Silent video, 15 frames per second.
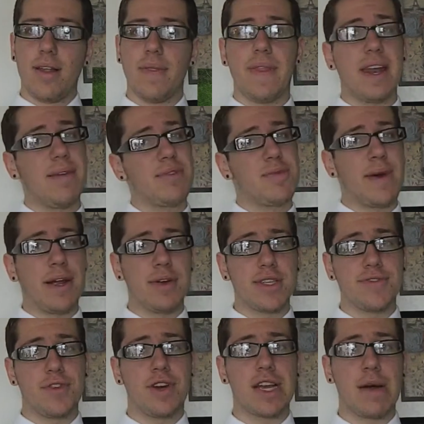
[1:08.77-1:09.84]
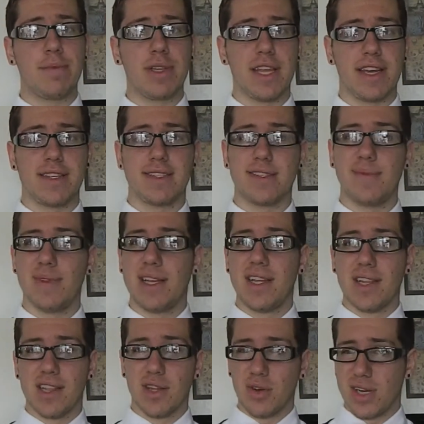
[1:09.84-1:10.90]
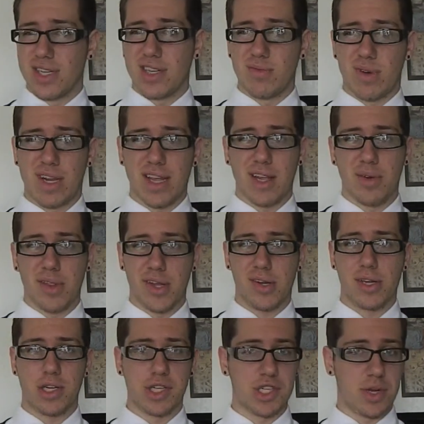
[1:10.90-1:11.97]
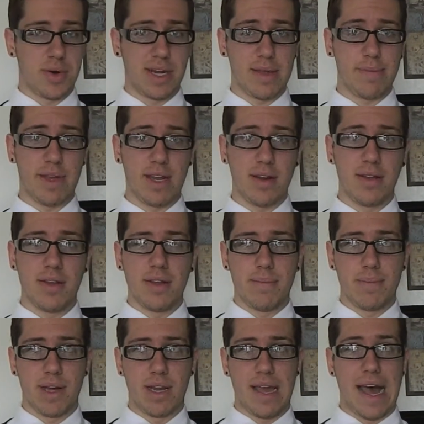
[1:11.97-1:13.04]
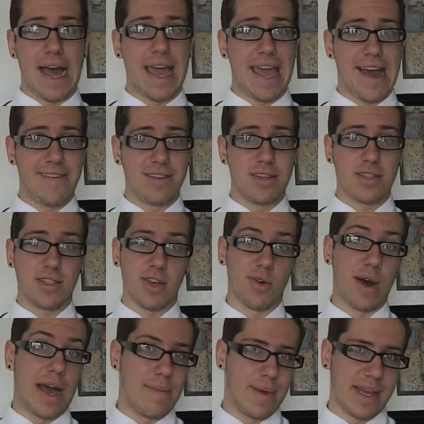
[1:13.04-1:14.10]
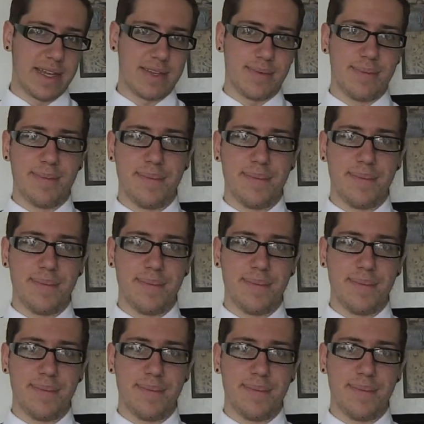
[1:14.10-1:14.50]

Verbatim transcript: Then up to Paris for a couple days. Lorah didn't want to go there because she's already been, but I haven't, so I begged.